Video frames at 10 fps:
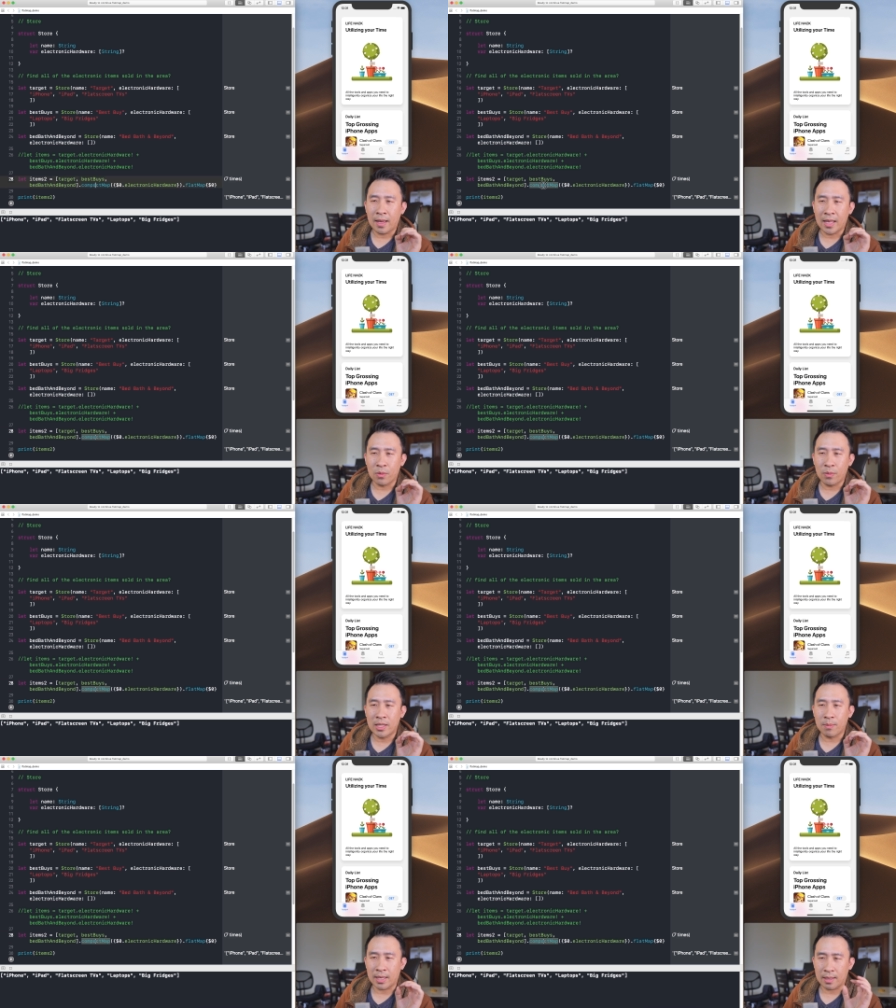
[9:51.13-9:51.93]
and the way
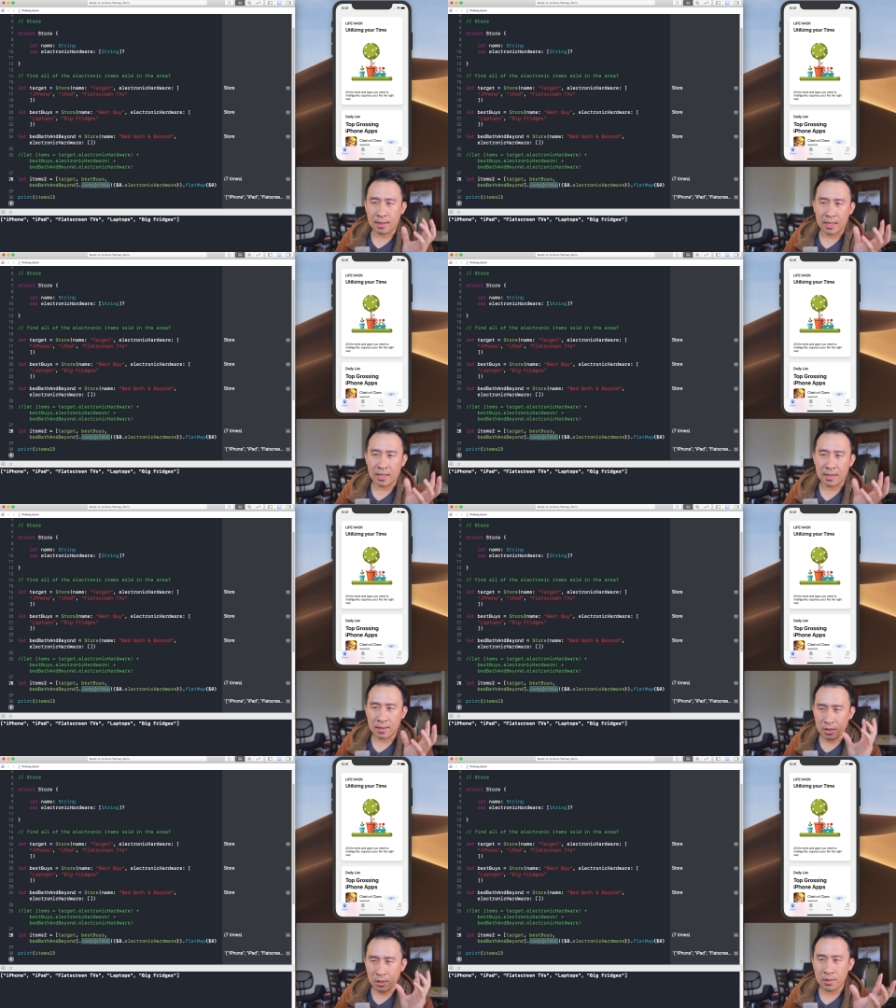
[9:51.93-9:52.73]
to make it clean
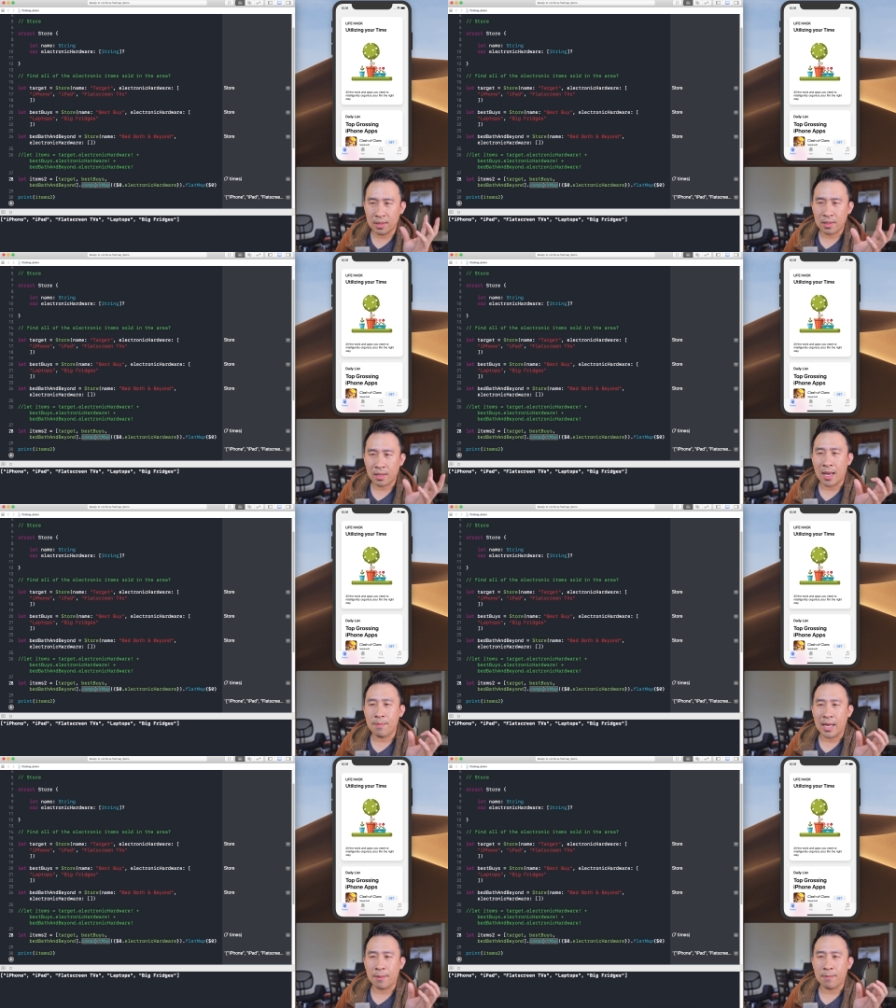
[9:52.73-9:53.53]
is to use this
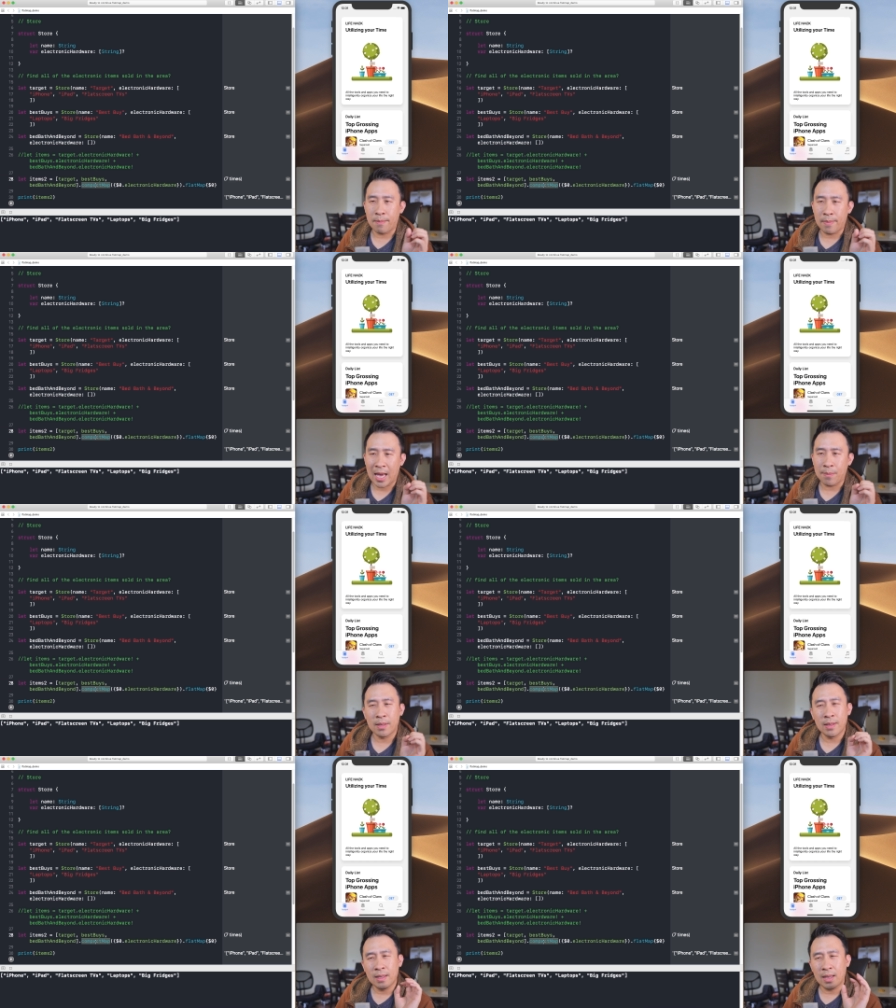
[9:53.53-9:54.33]
compact map.